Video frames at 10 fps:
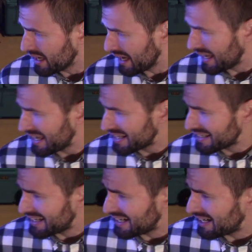
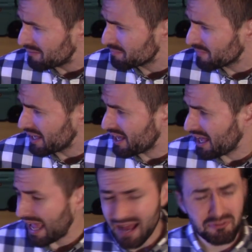And uh,
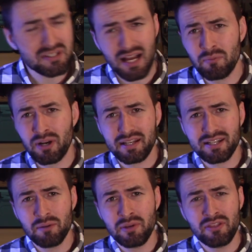half the time when I'd
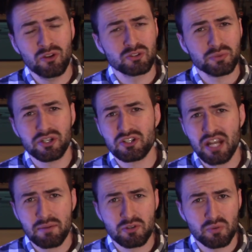come in, those rear
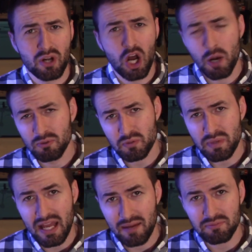chambers would almost
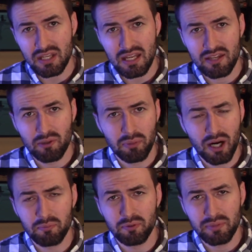be empty and the
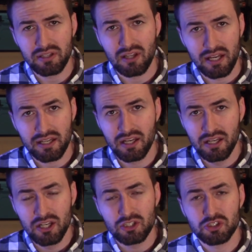pump would be like
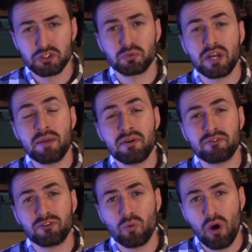
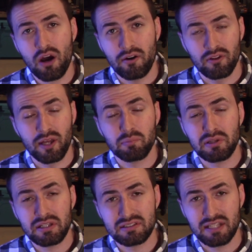screaming for water, like,
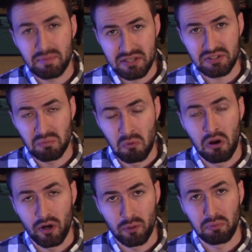please give me some
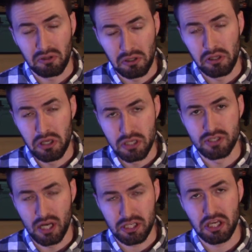water, please.
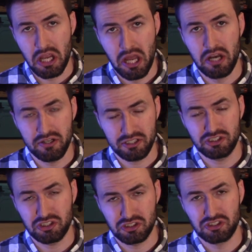I can't, it's,
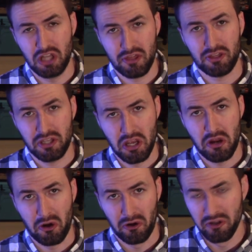there's nothing
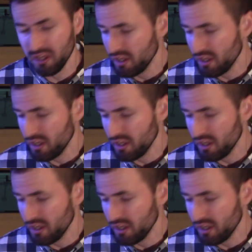here.